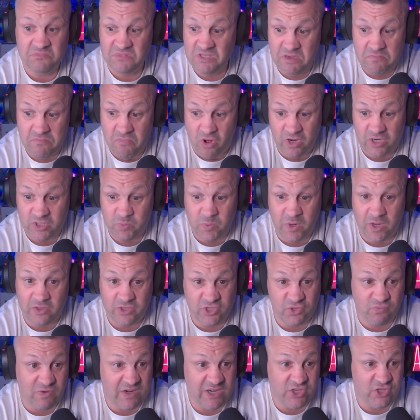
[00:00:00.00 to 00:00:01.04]
you might as well
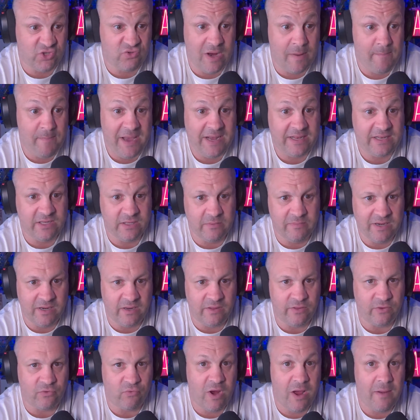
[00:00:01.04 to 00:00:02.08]
just run it straight back to the middle
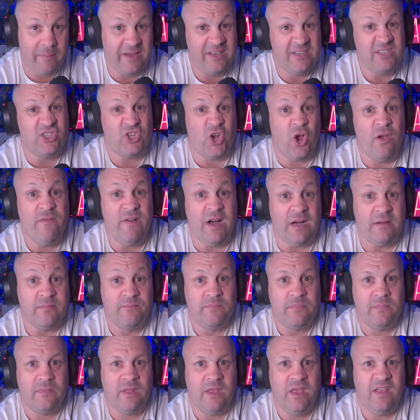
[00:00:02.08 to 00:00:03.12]
of the ground because it's over.
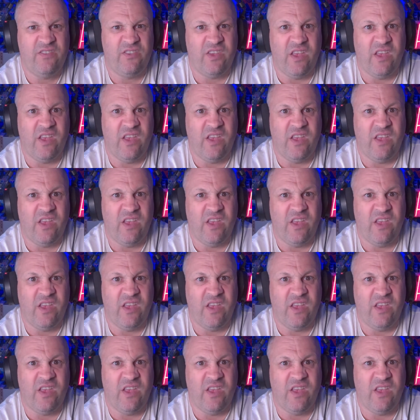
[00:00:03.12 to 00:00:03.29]
It's